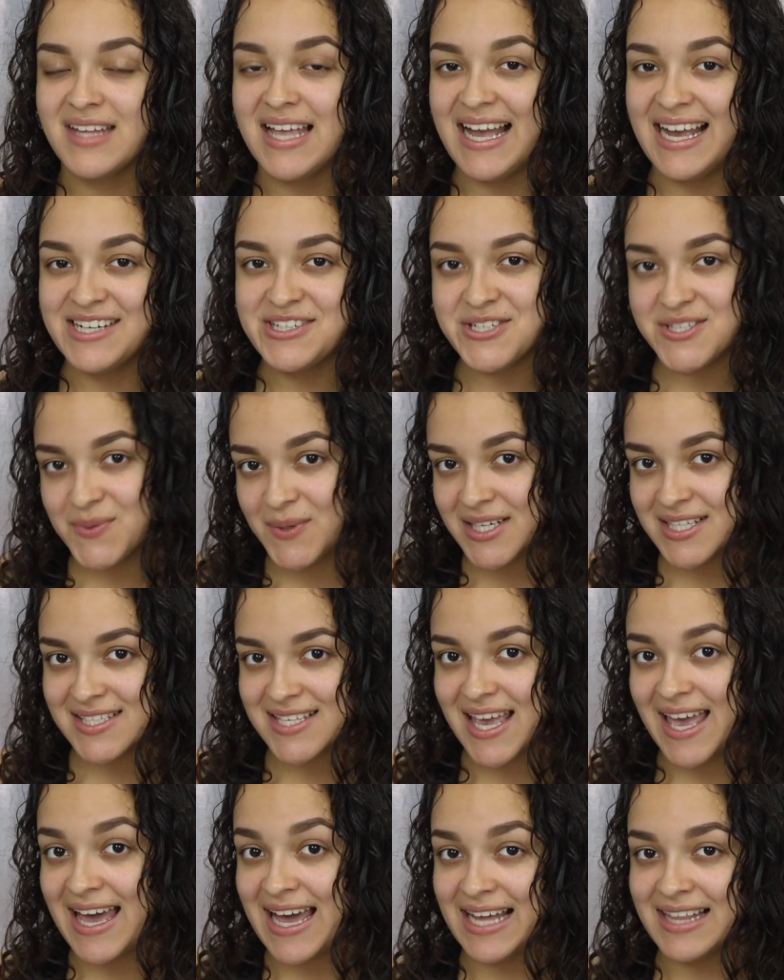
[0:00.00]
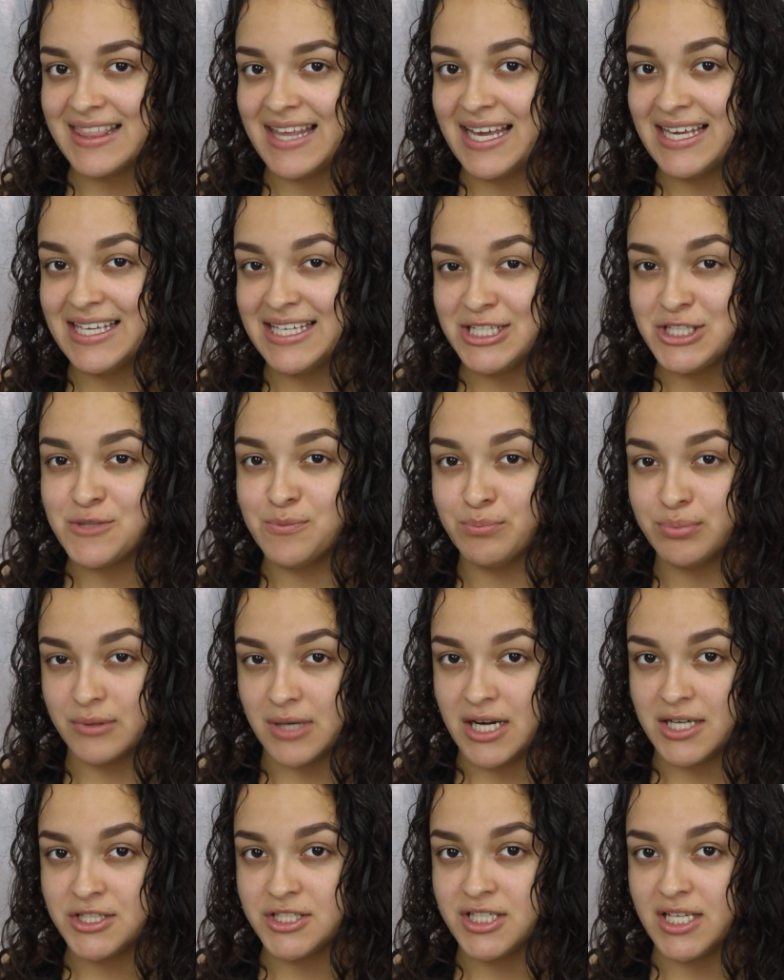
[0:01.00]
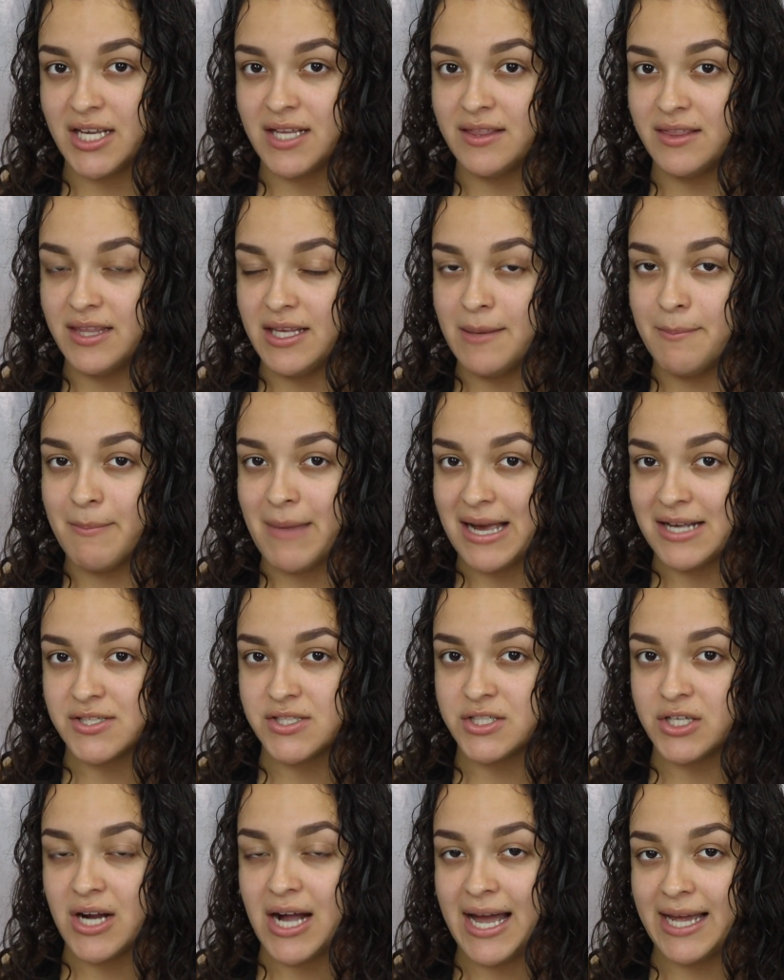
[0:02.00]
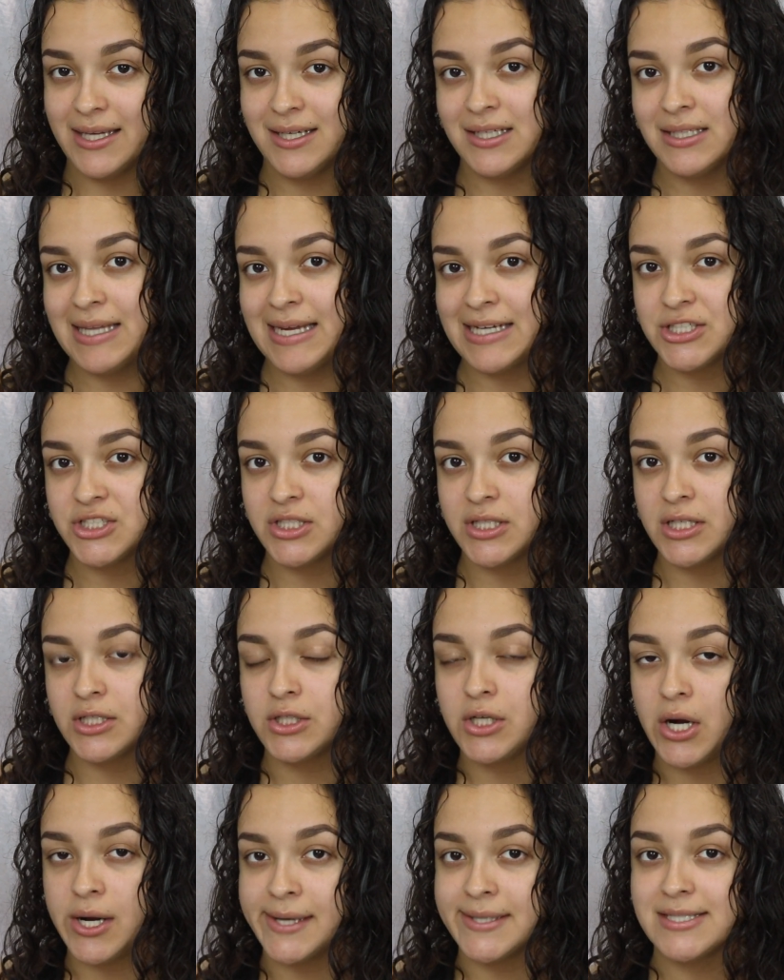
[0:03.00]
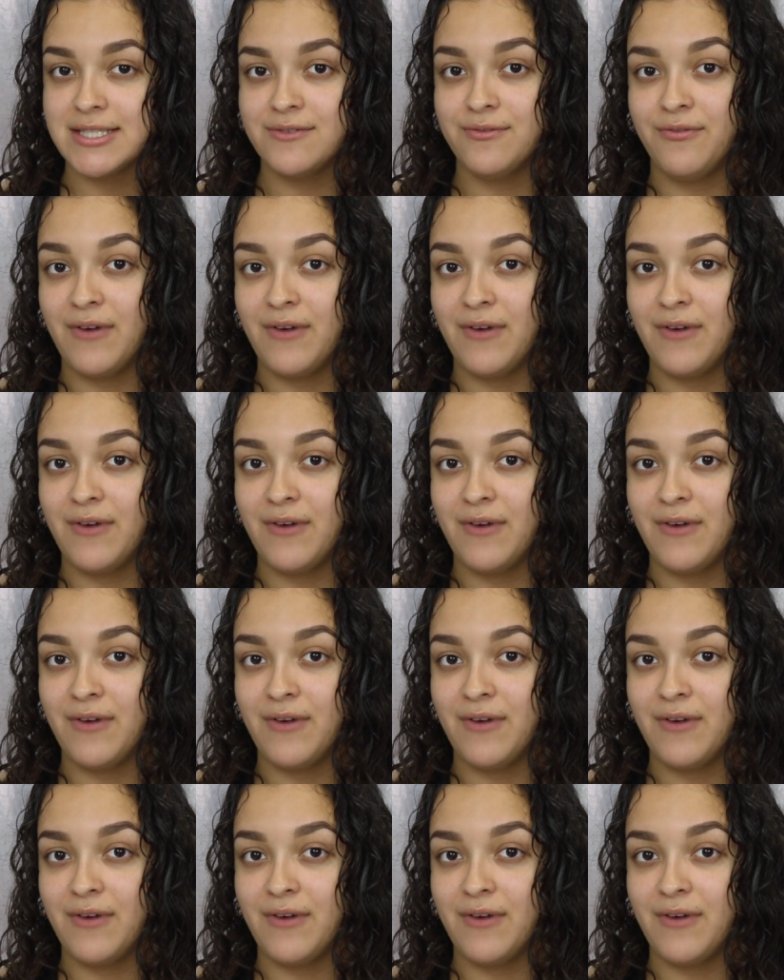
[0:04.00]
I just wanted to add that each brush in the Master Eye collection costs